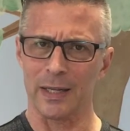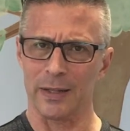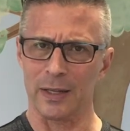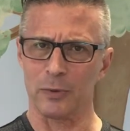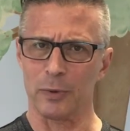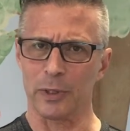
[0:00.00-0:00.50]

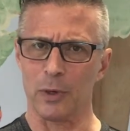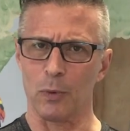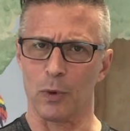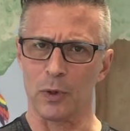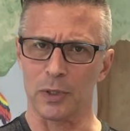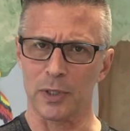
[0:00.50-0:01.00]
That's what the
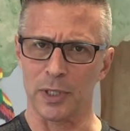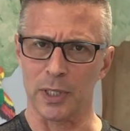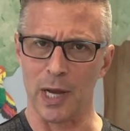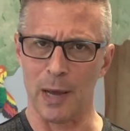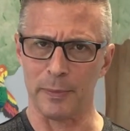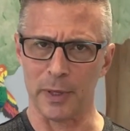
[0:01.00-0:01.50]
word
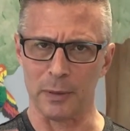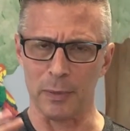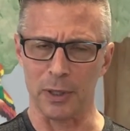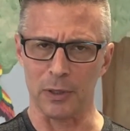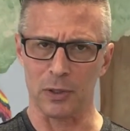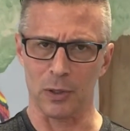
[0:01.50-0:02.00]
synoptic
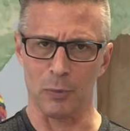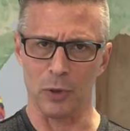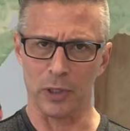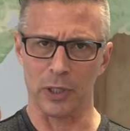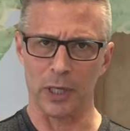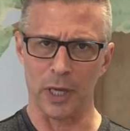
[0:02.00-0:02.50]
means, to
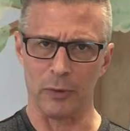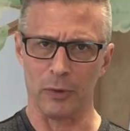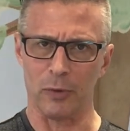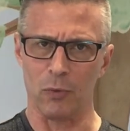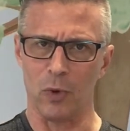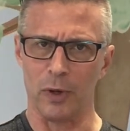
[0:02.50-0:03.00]
bring together
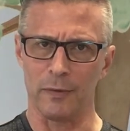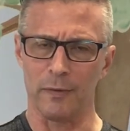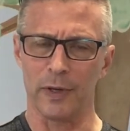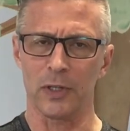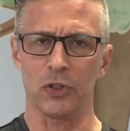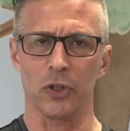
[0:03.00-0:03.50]
with one
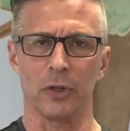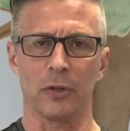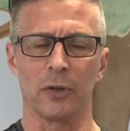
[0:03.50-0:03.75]
vision.